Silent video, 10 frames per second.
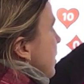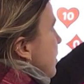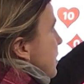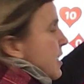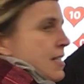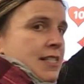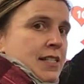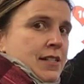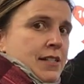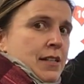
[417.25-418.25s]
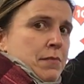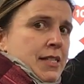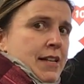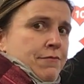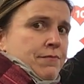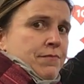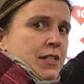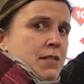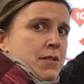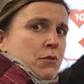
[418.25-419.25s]
There it is, number 7 in
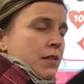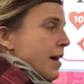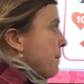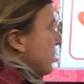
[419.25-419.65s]
the middle there.